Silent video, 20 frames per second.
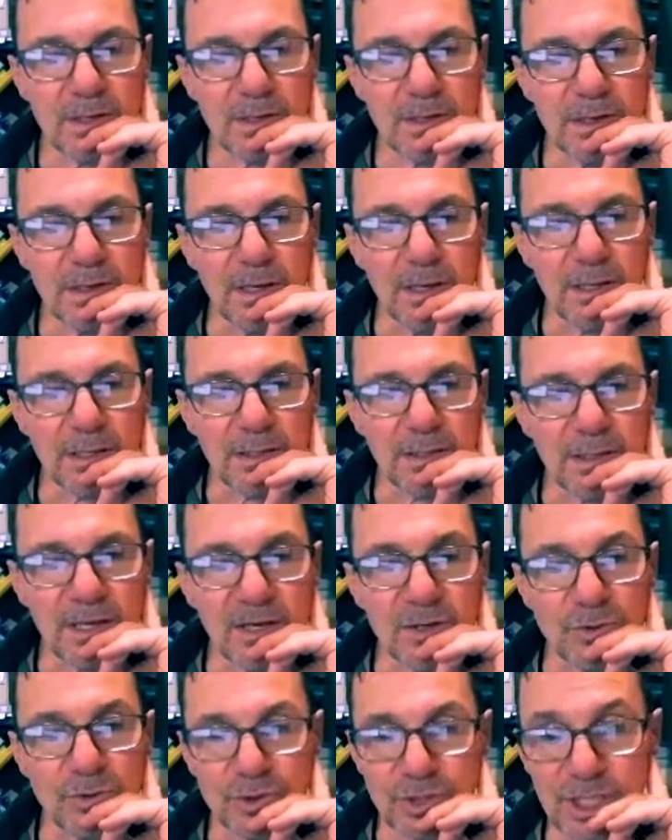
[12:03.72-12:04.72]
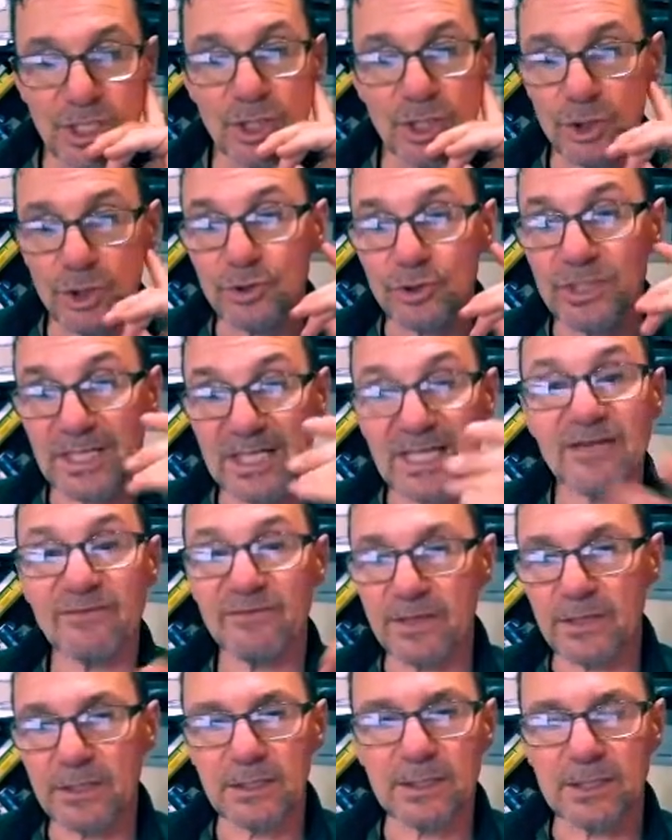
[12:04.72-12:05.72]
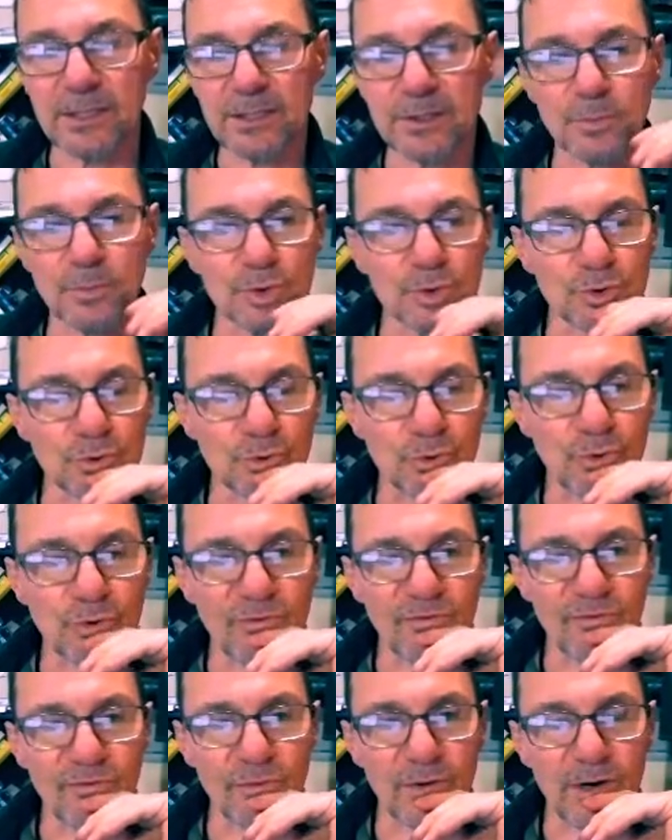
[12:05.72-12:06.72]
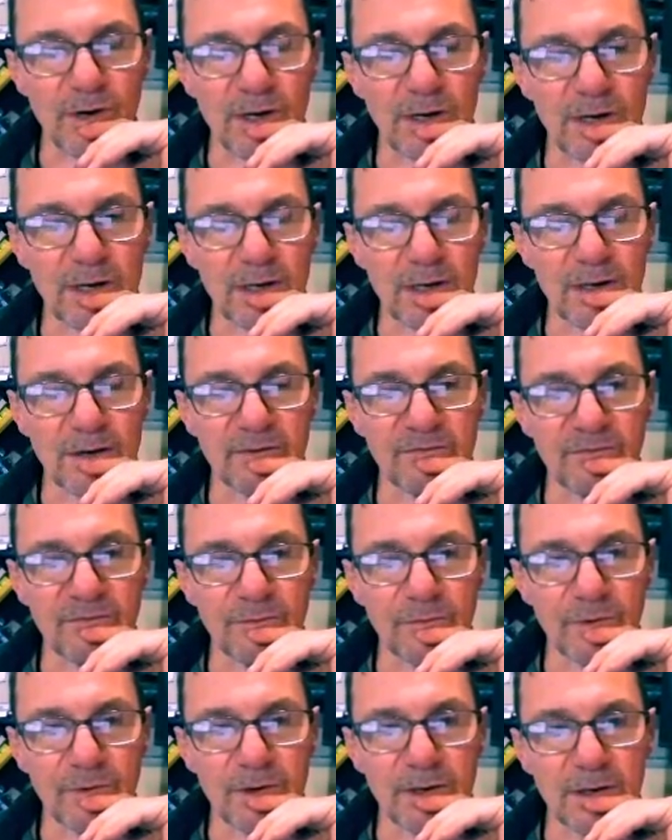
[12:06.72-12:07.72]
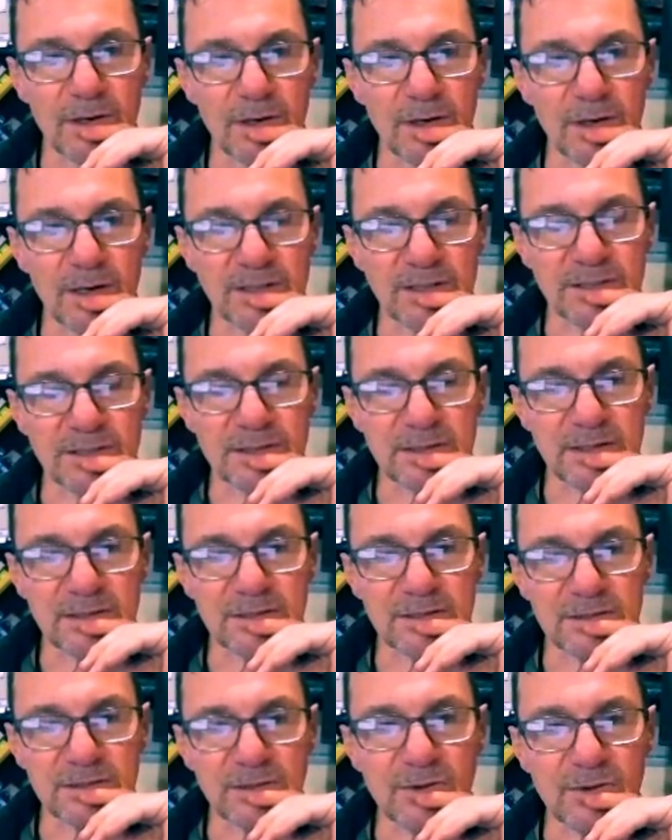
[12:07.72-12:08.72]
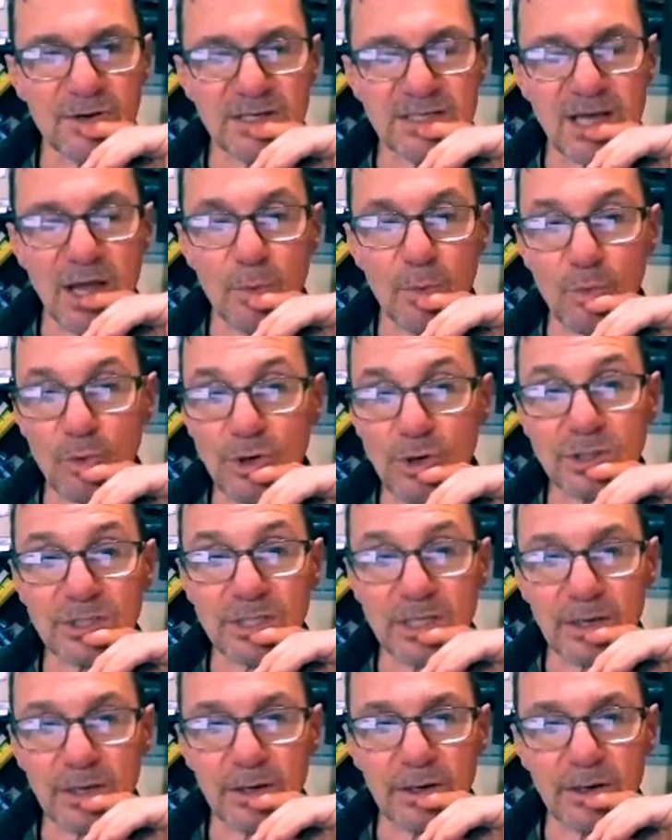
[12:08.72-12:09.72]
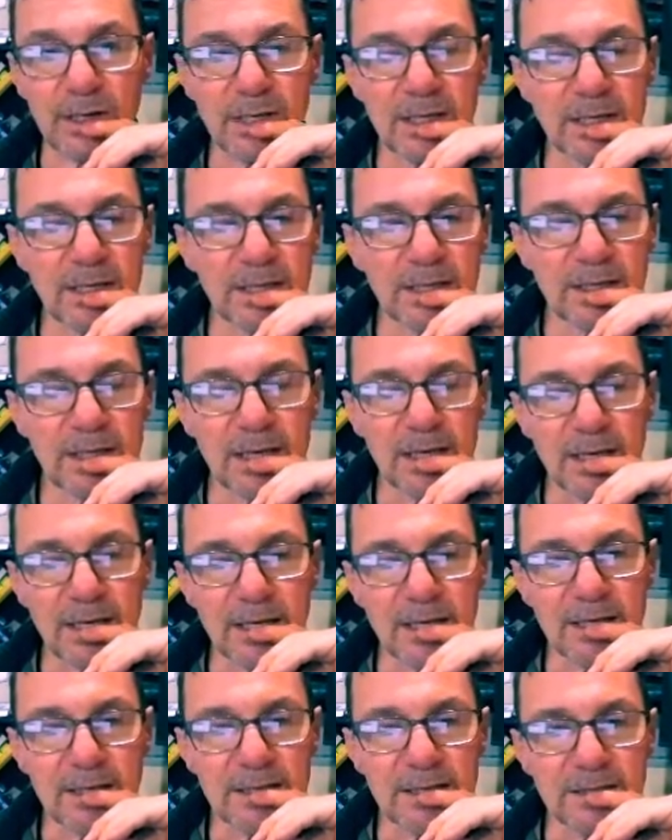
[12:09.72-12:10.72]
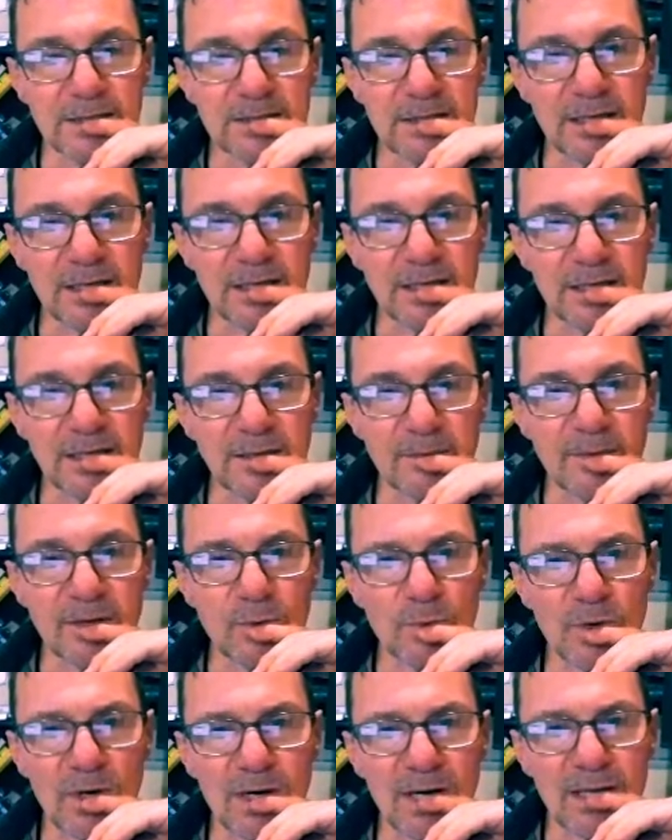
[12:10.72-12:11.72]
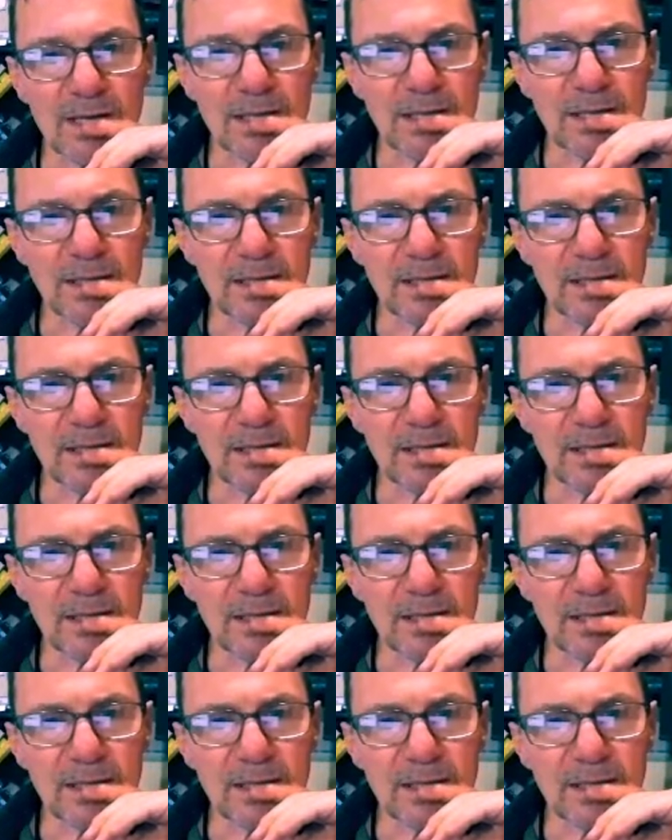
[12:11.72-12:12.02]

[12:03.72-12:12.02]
and I continued living in the motorhome for as long as I worked there. And in the meanwhile,